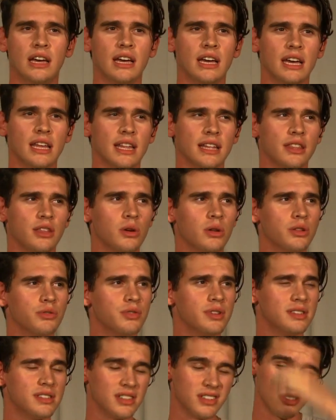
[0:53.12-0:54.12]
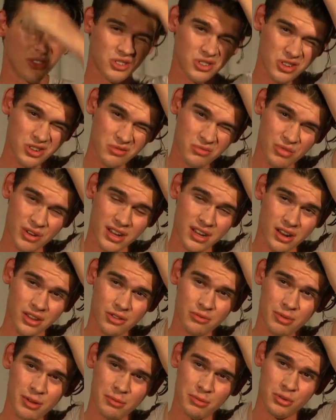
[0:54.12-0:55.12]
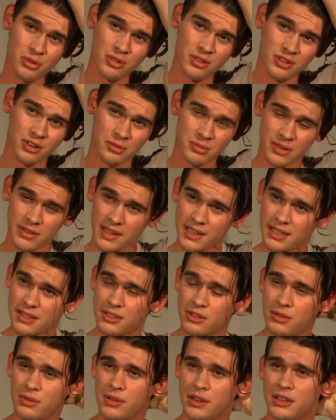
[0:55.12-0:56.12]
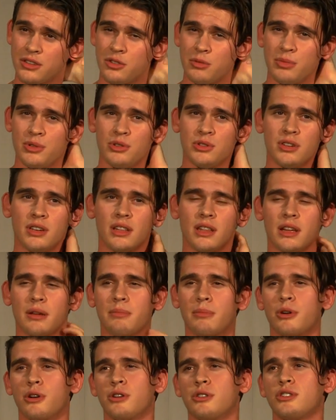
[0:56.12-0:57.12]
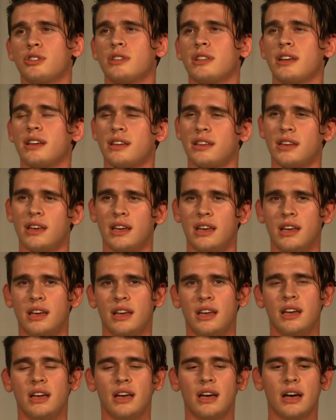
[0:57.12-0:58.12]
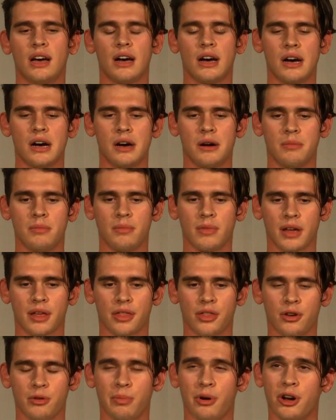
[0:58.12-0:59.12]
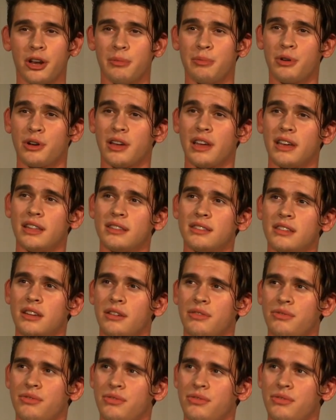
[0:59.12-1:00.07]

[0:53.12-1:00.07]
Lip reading: And like the only reason you should bring in other people in terms of like distribution and like merch and like third-party booking and stuff,